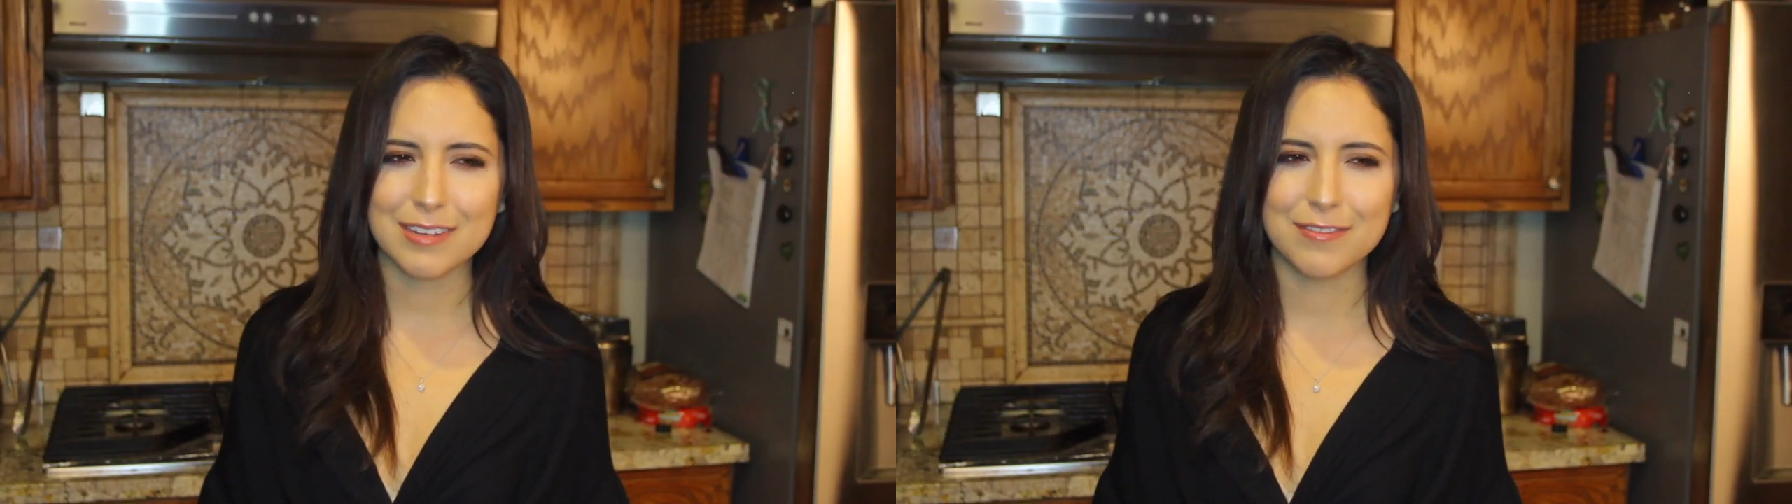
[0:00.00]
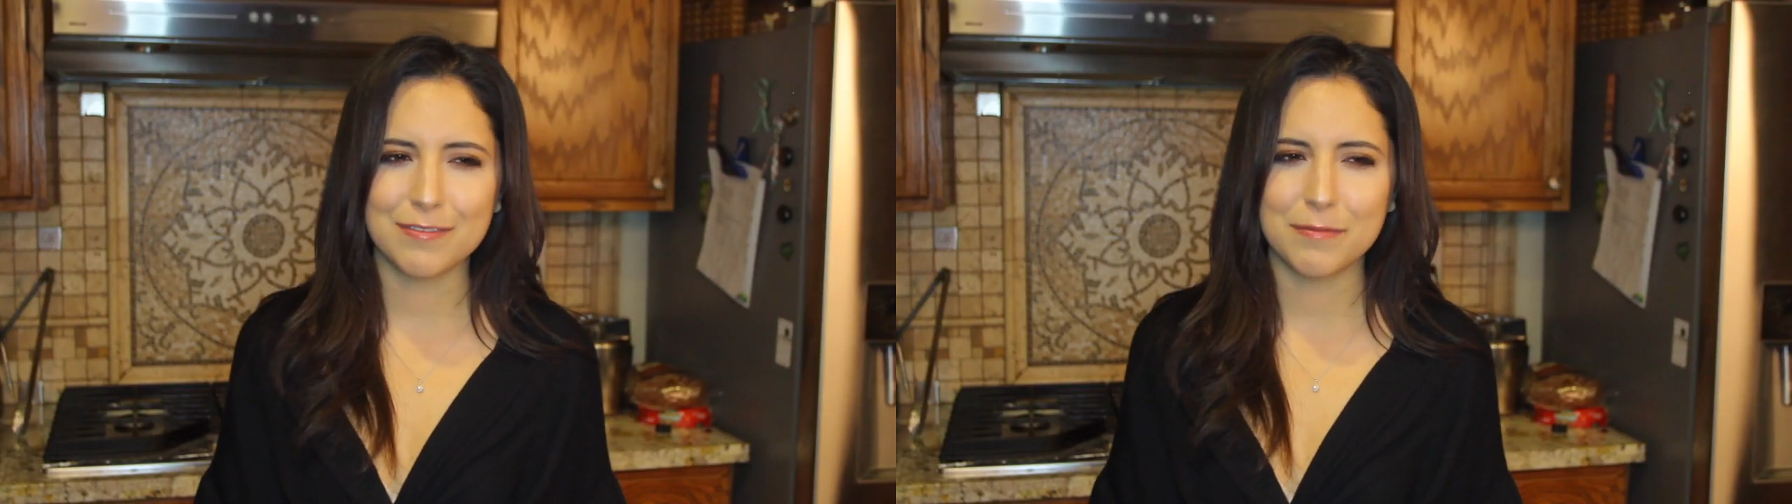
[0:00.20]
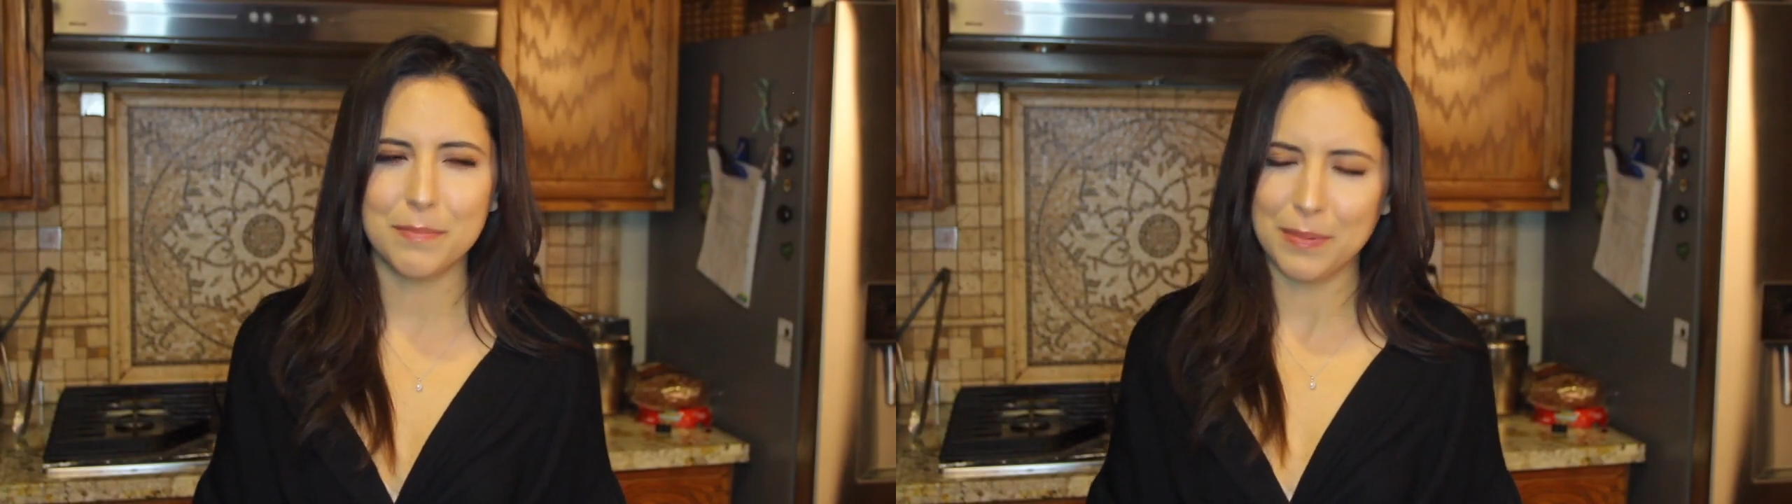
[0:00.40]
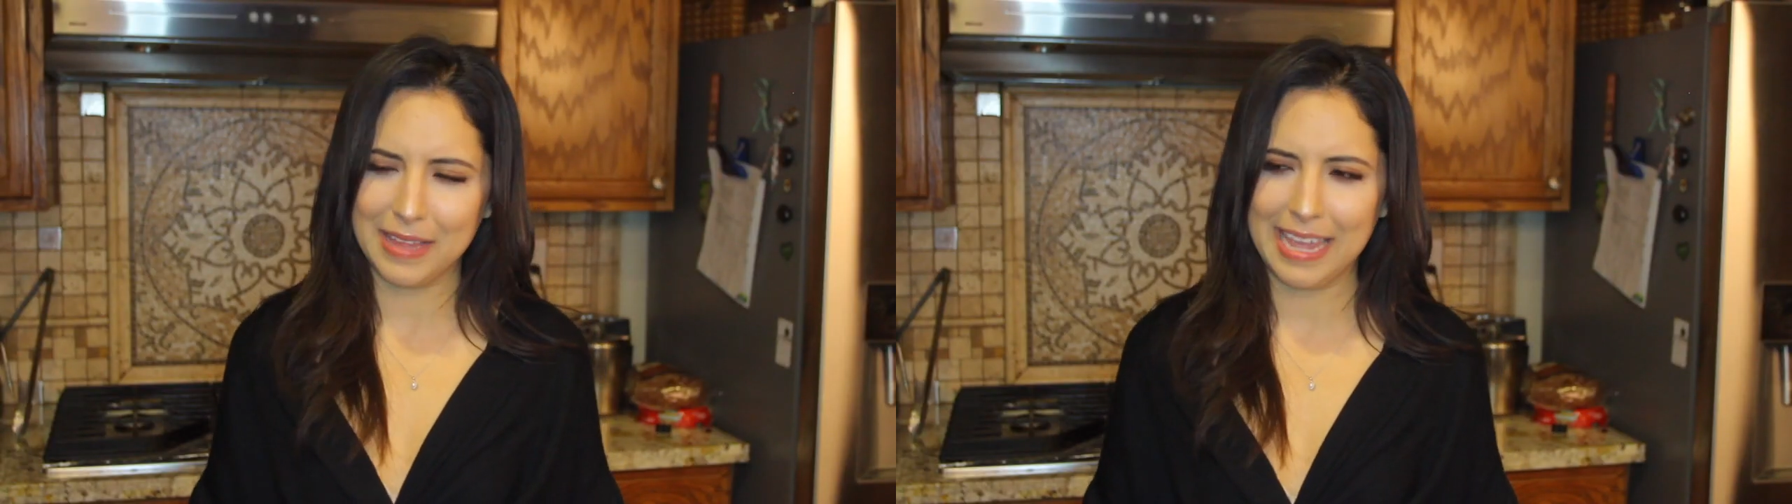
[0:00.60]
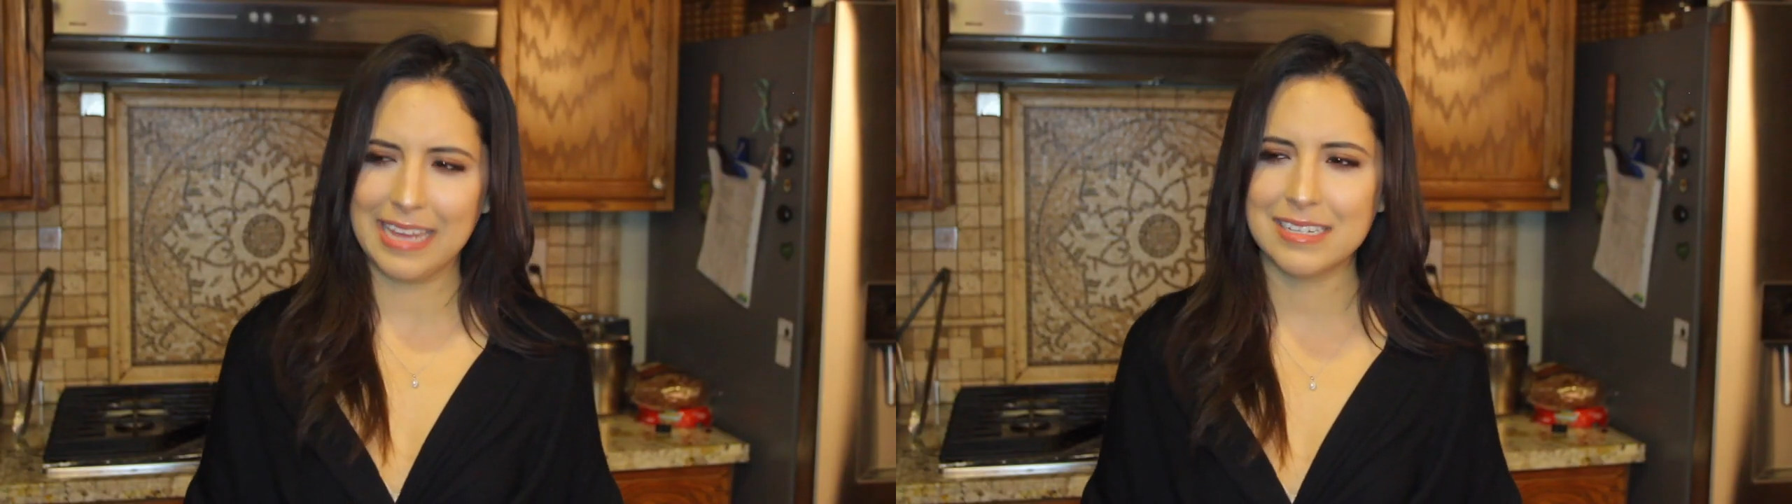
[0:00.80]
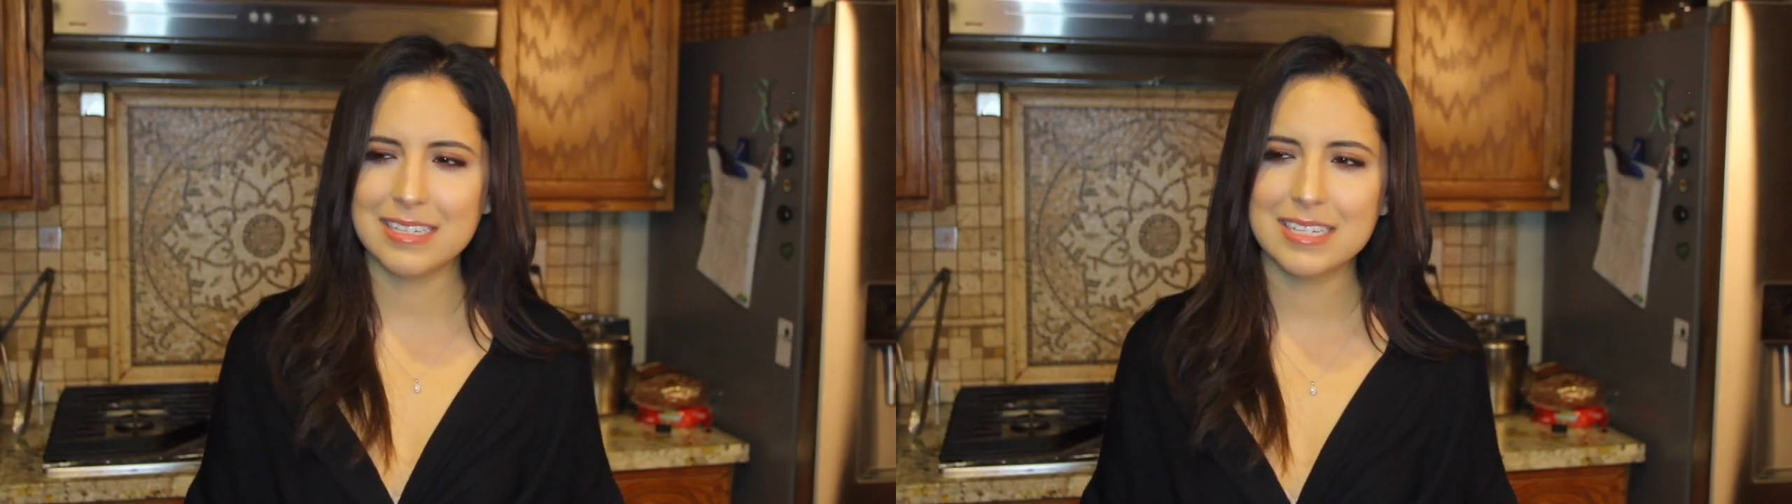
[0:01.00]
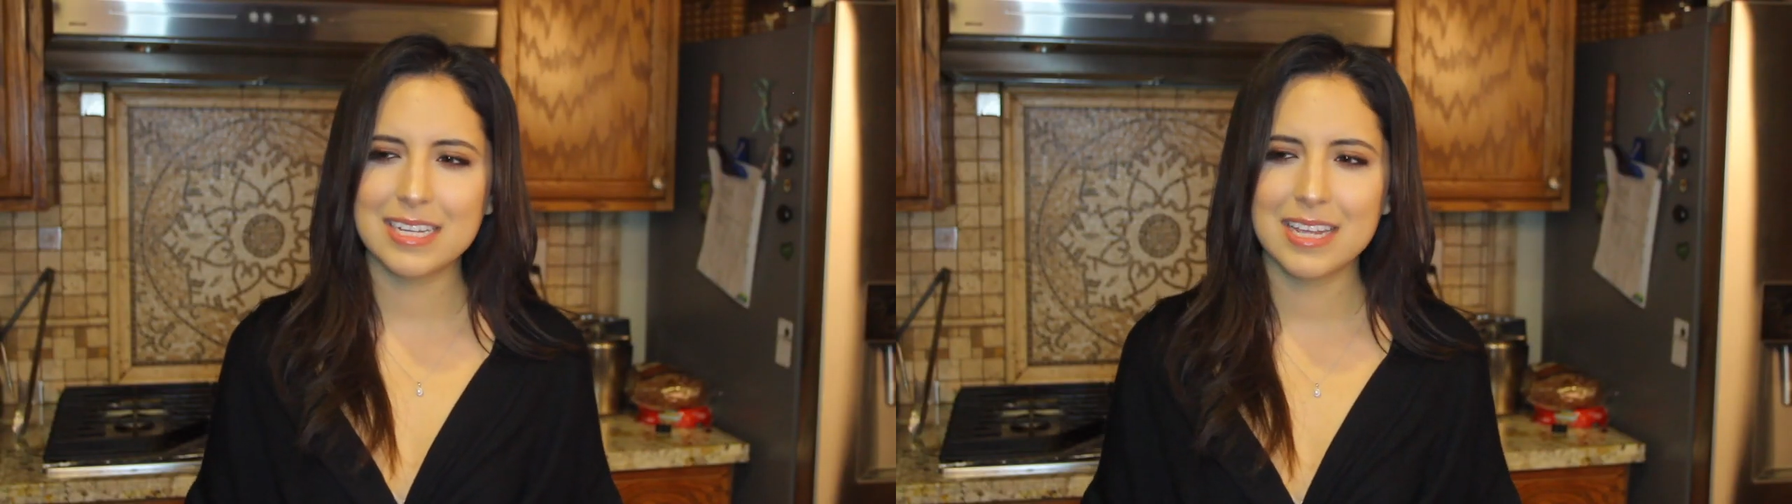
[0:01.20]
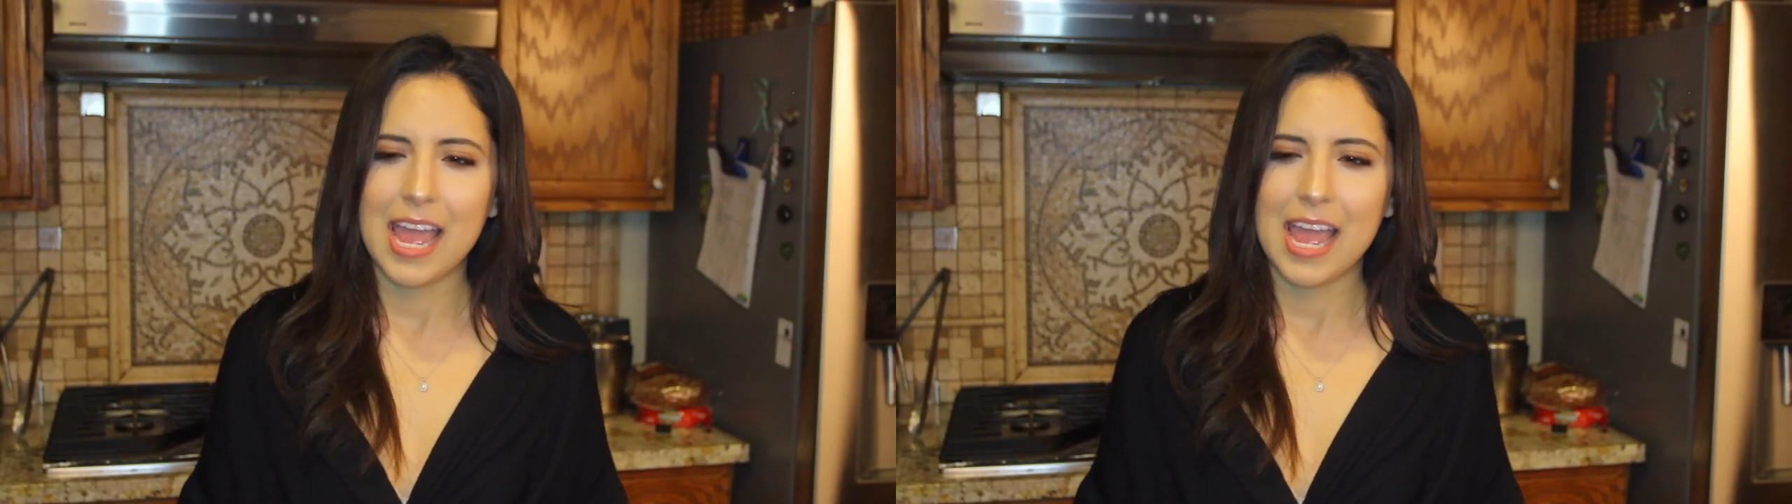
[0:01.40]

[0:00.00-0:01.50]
of bland,